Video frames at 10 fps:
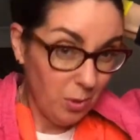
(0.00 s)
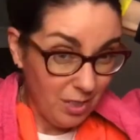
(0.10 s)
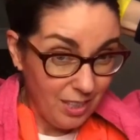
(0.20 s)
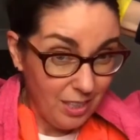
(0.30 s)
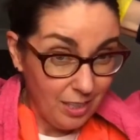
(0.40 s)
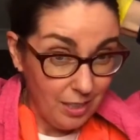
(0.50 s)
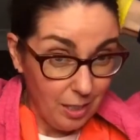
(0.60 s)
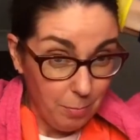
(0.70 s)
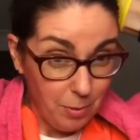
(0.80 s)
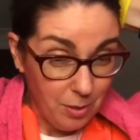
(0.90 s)
it in a
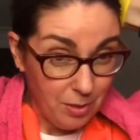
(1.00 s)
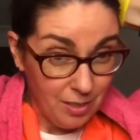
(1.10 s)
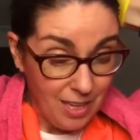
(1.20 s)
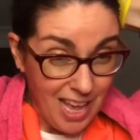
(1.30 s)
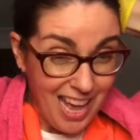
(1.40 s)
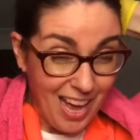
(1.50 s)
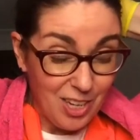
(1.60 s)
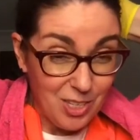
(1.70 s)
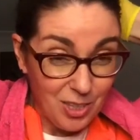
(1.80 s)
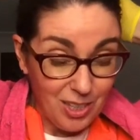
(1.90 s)
clip. I
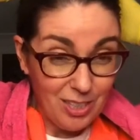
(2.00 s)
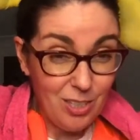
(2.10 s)
don't like